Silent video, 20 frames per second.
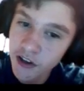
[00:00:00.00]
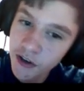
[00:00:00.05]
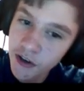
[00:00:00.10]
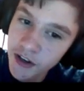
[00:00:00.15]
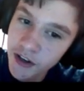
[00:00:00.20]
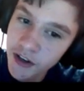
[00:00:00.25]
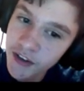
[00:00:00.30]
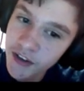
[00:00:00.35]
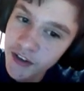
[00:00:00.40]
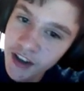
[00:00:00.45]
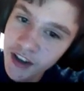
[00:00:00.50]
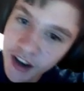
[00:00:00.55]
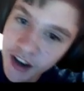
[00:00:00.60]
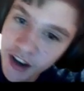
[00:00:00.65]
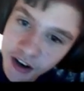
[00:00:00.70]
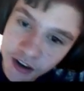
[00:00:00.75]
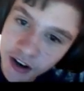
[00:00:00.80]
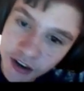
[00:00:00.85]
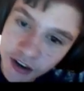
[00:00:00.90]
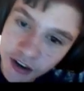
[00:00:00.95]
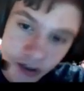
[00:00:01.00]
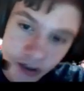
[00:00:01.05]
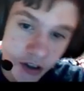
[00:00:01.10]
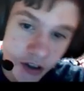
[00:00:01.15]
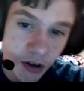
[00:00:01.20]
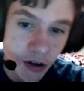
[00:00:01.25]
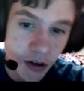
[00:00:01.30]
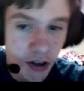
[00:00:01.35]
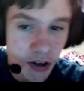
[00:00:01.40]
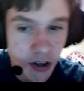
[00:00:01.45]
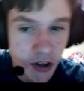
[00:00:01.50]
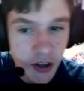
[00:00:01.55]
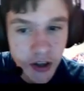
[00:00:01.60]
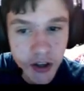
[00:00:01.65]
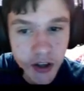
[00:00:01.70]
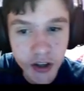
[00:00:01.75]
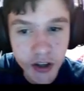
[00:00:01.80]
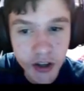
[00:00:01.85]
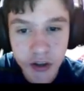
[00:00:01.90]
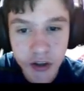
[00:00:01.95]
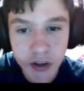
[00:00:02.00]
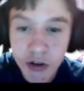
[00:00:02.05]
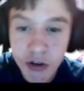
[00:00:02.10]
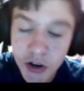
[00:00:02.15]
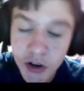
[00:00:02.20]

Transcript: don't even care, do you? You know